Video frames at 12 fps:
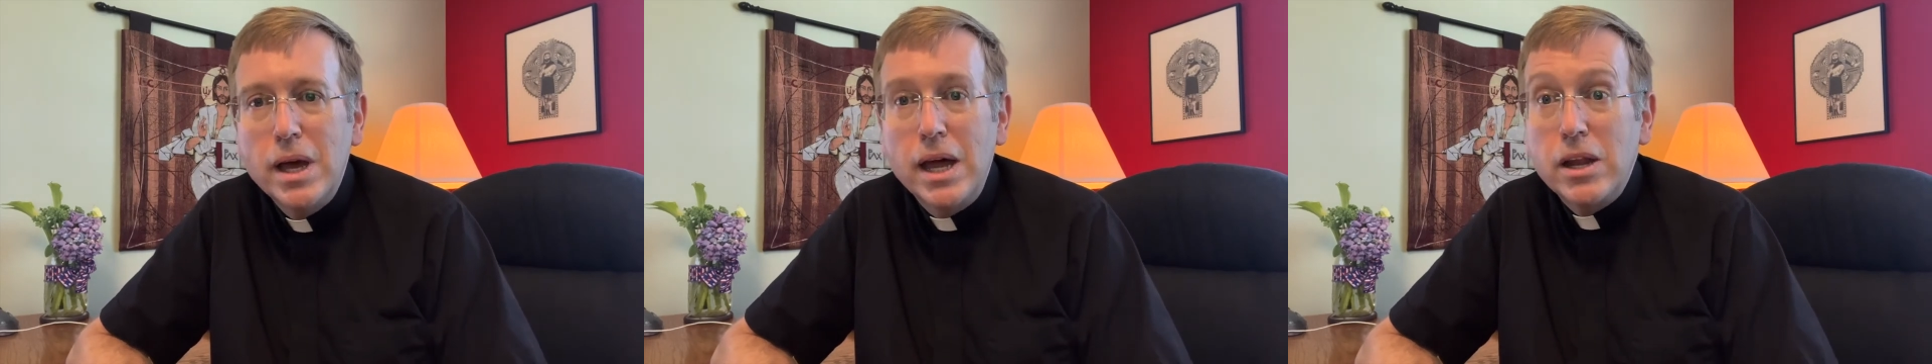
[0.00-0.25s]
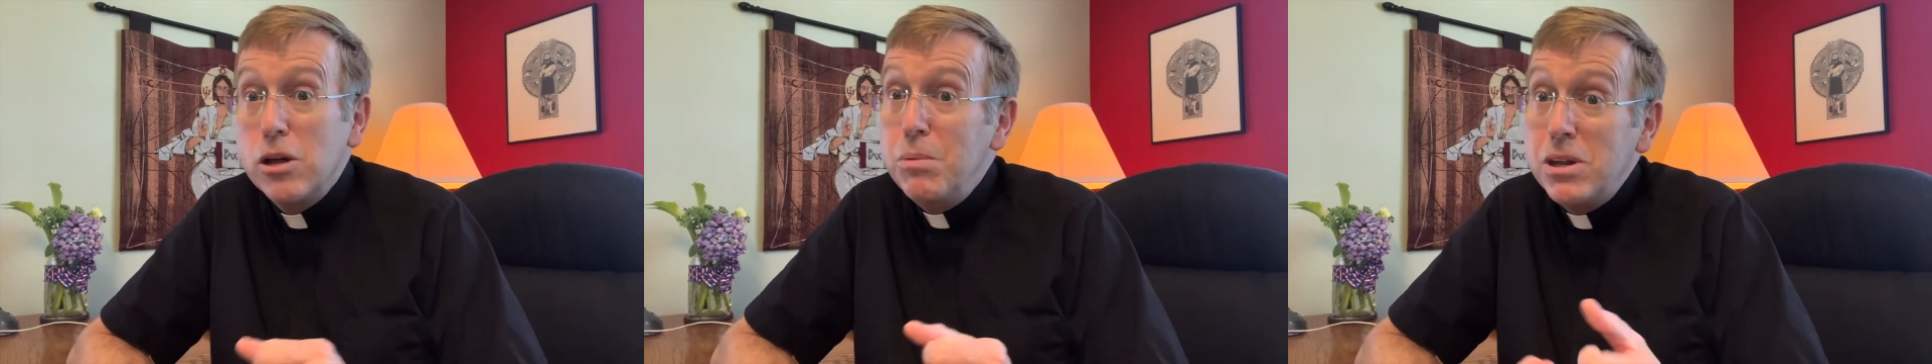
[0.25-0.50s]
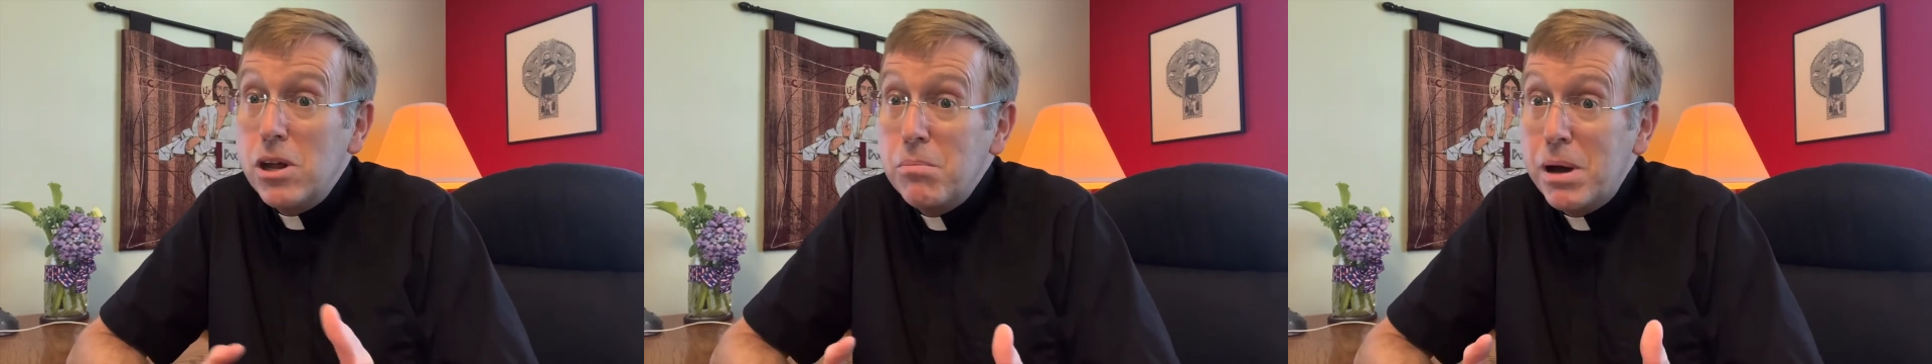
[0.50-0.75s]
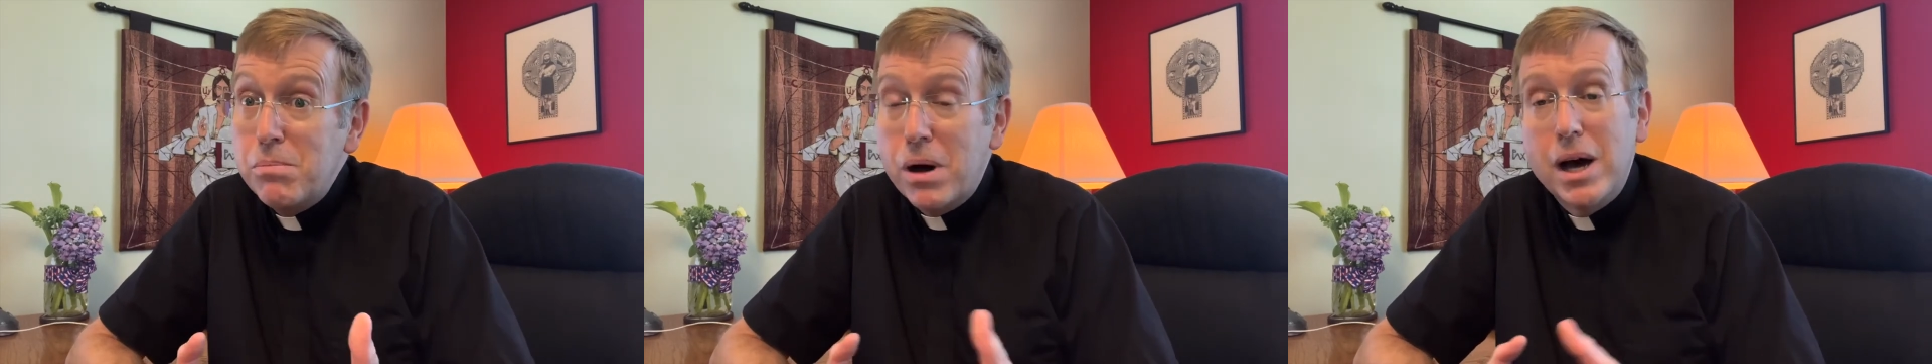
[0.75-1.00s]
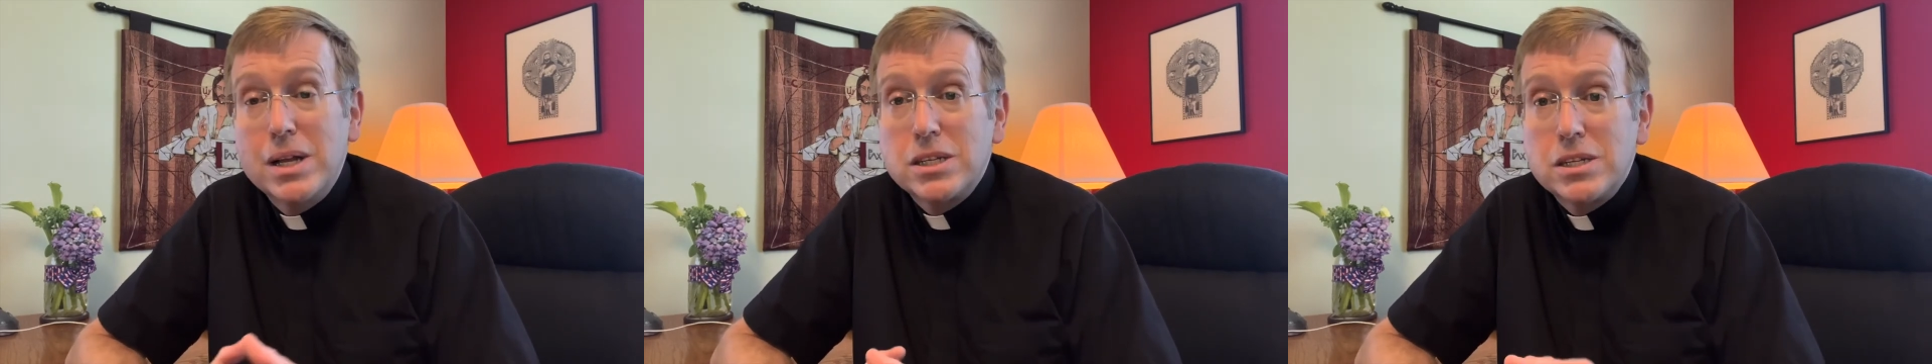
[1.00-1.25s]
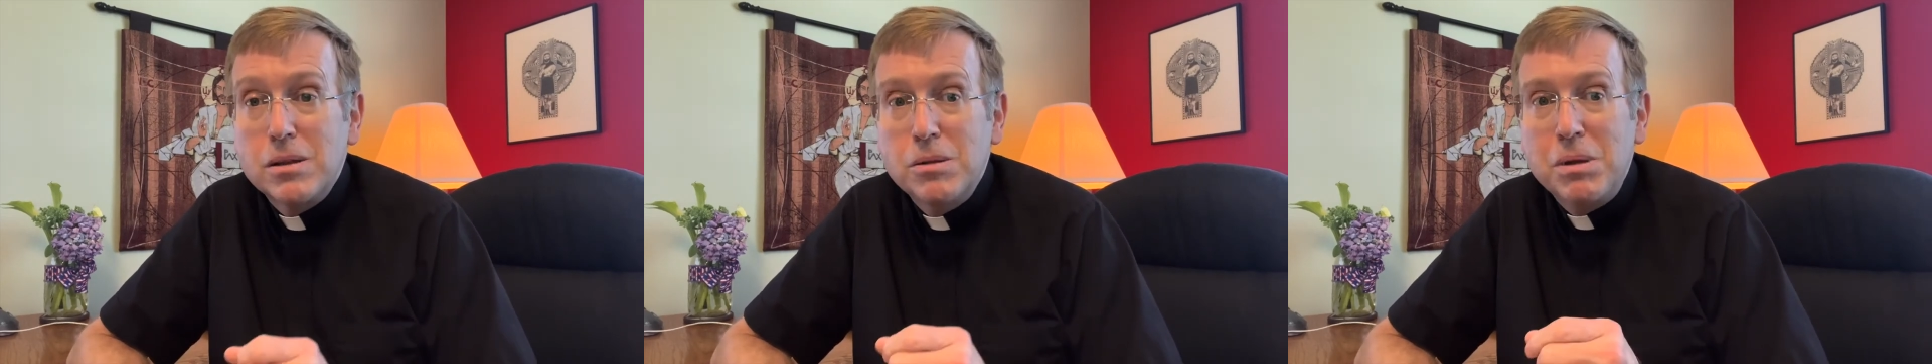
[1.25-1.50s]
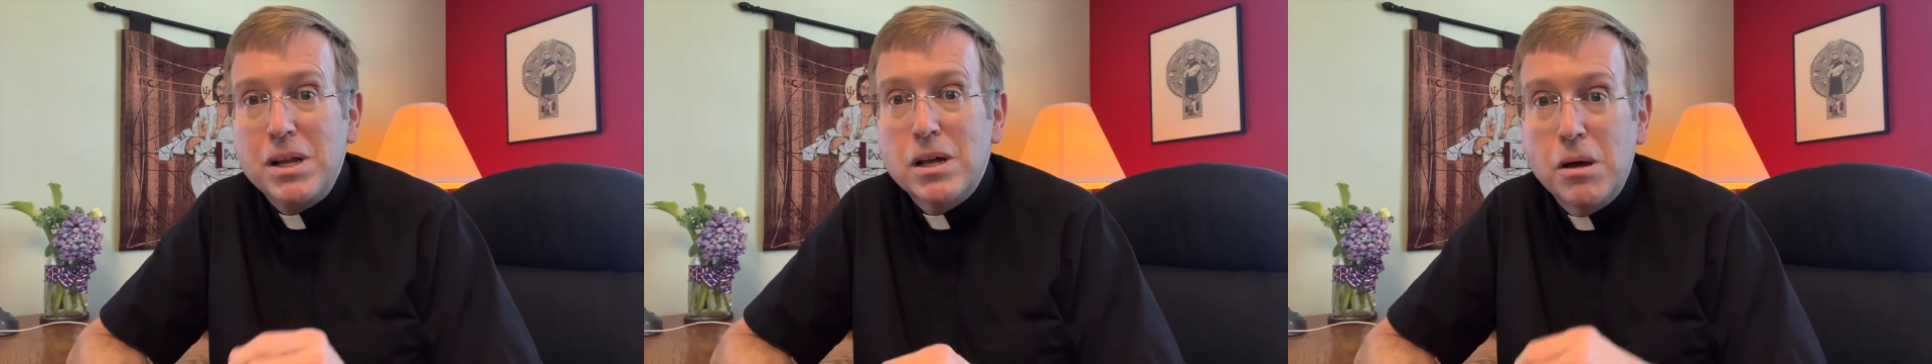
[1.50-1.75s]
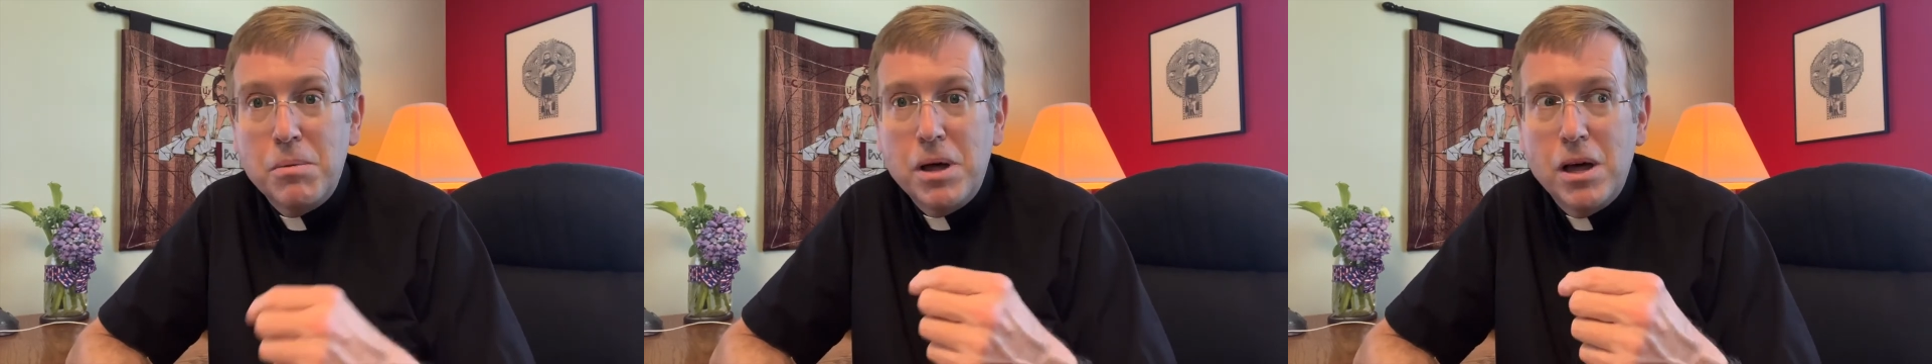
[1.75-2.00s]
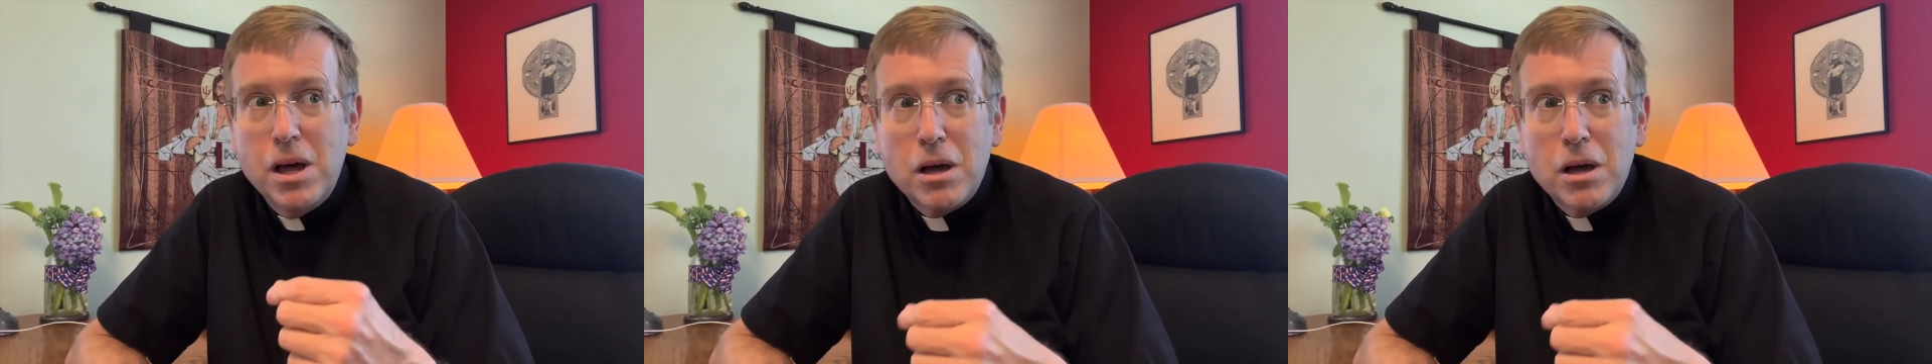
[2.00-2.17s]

and it can be done by bots, meaning a,